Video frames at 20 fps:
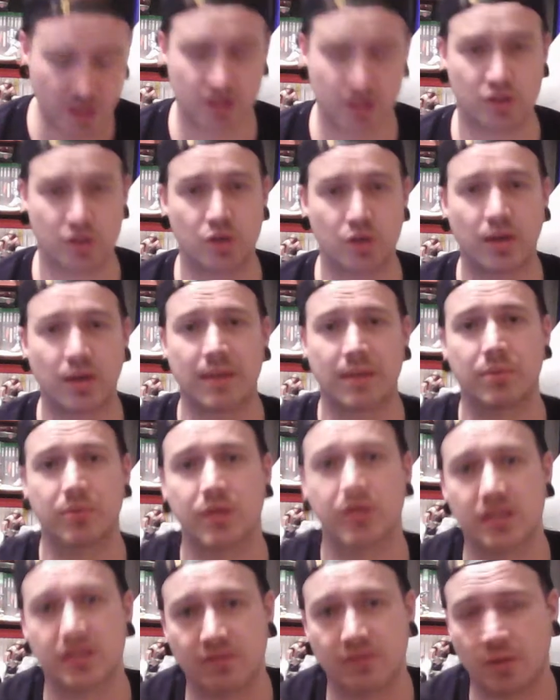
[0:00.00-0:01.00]
2 Game
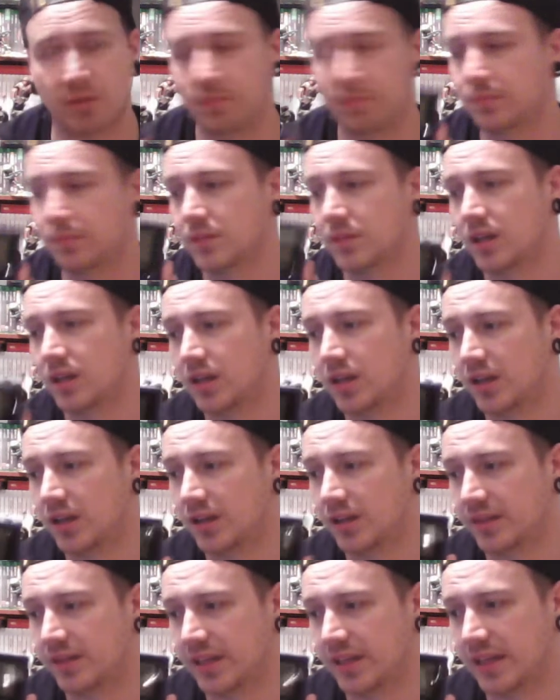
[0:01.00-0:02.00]
Boys from
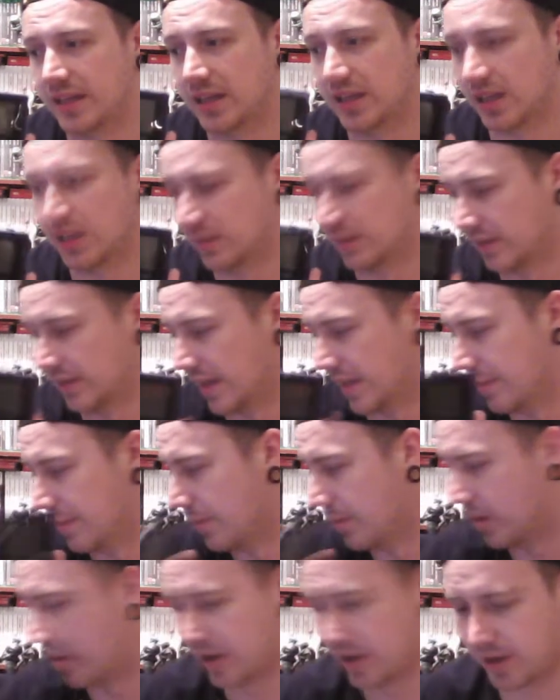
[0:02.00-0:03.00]
the London gaming
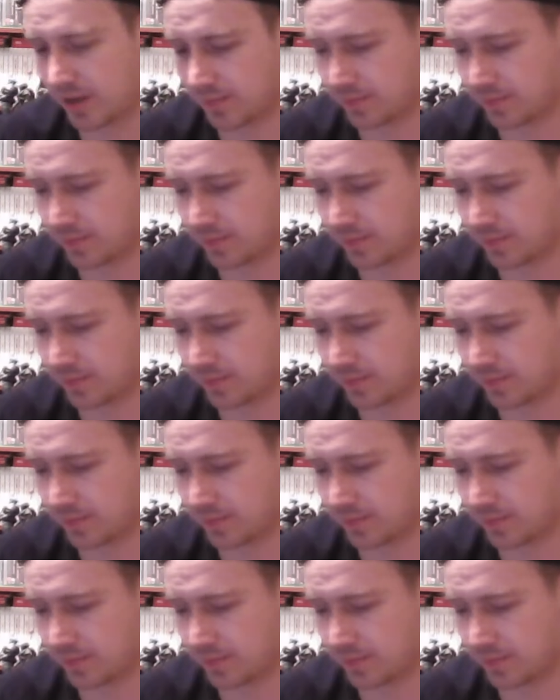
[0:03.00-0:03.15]
market,